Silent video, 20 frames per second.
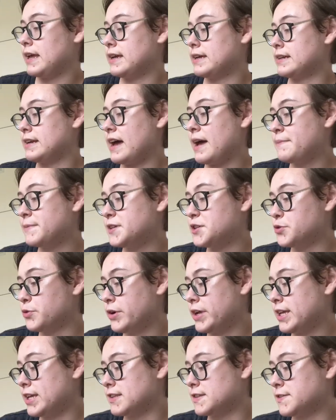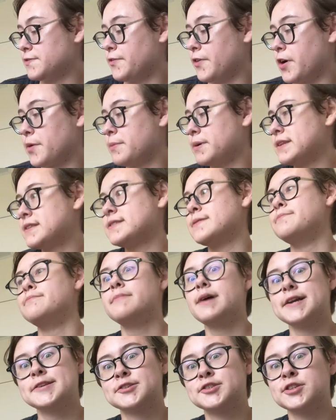and I'm enjoying it so far, but it's a
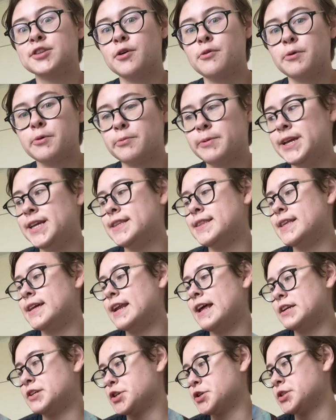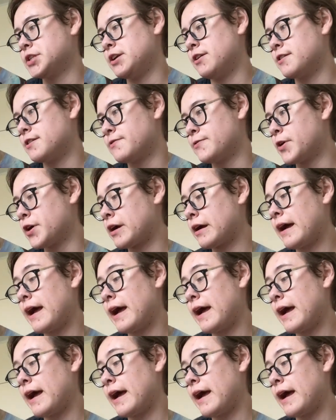much slower read than Enter the Aardvark.